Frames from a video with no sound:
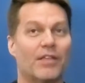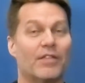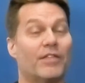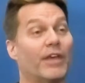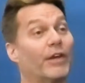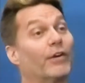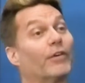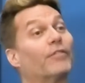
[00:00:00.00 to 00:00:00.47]

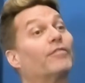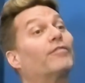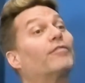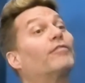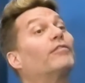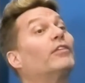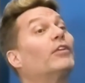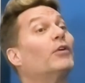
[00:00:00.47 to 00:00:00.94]
They are
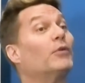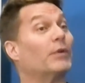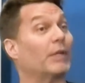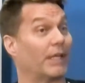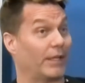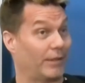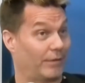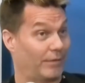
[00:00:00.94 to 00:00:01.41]

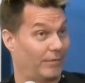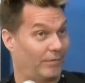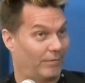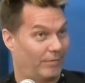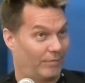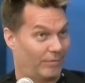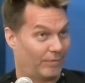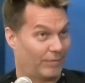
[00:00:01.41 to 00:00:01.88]
floating
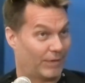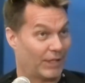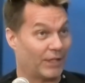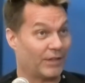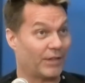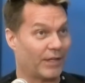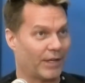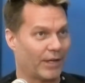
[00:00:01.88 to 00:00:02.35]

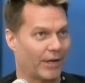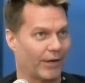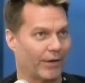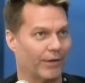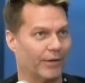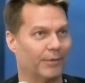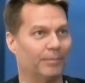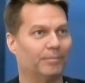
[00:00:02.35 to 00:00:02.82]
in the
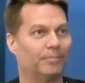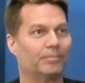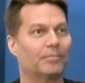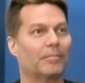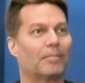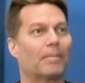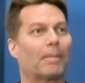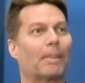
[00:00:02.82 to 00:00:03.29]
air,
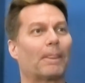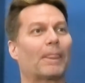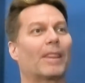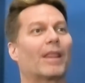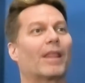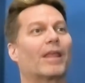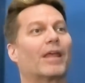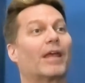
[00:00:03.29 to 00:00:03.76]

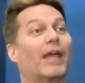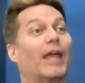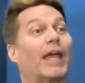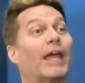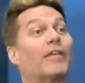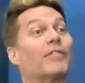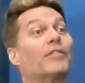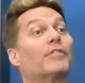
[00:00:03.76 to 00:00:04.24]

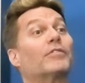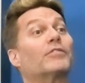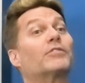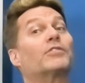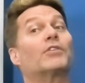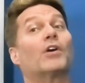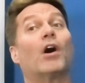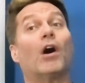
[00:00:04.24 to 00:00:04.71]
and their
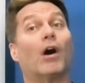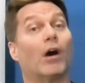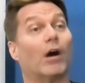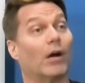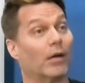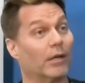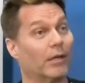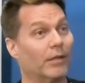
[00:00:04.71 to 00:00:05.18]

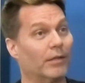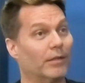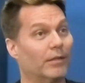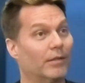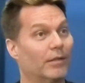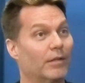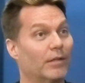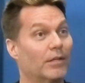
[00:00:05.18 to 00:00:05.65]
dog
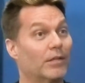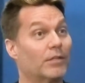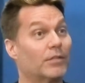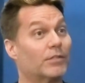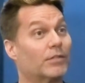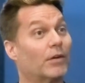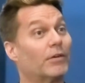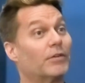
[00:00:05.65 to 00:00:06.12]

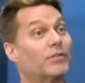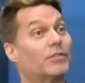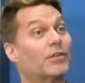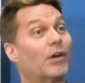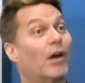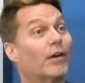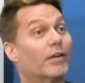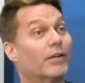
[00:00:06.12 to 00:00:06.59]
starts
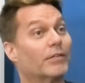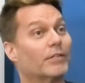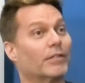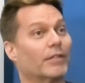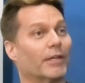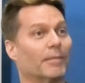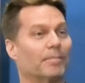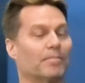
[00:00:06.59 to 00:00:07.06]
talking
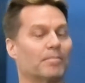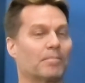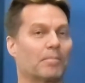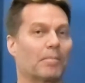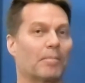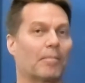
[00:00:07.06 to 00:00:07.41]
to them.